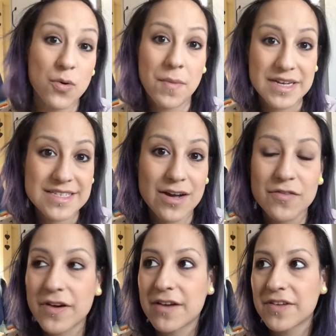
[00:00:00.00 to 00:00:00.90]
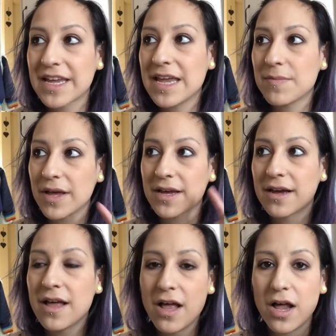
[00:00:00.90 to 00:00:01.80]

or myself kind of keep like a